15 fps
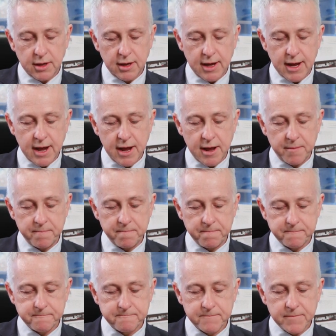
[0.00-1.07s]

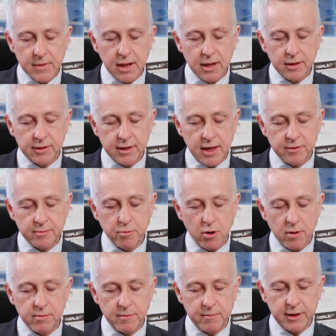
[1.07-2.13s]
The other
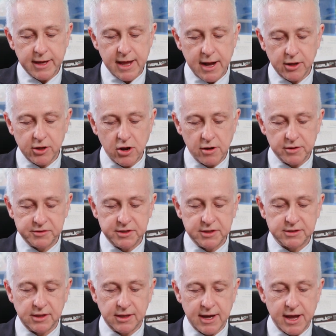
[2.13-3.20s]
problem that can occur is
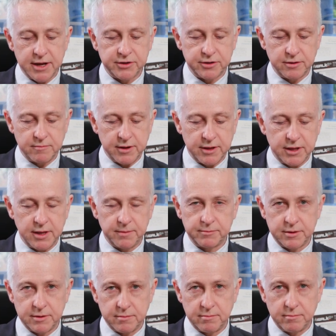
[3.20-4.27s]
dislocation, where the hip
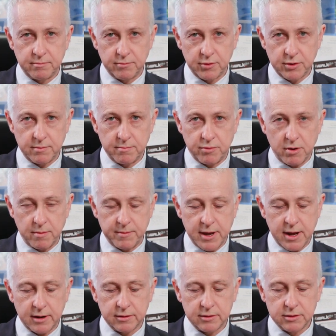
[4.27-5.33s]
can pop
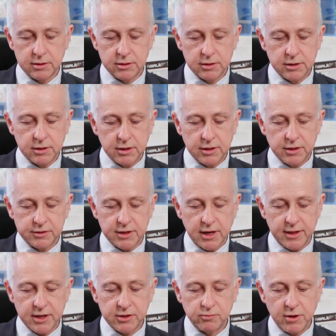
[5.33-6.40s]
out. So
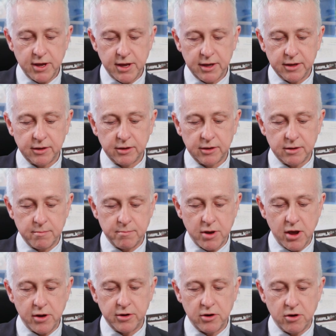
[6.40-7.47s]
that's where
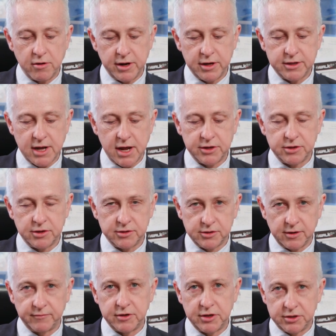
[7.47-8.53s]
component orientation and
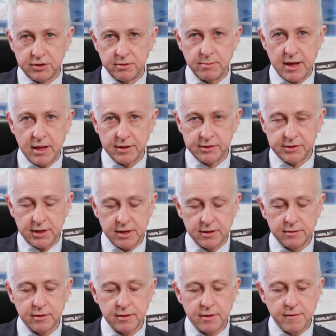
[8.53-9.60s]
soft tissue
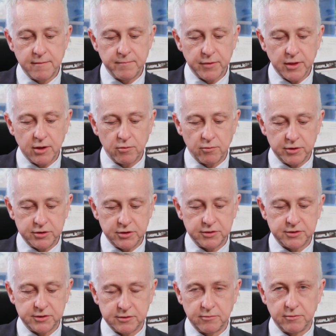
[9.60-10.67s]
balancing
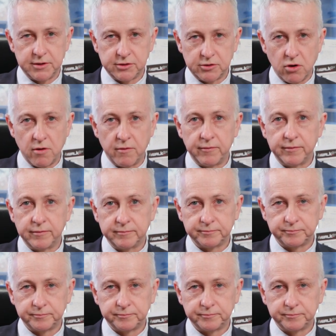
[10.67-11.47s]
reduces the risk of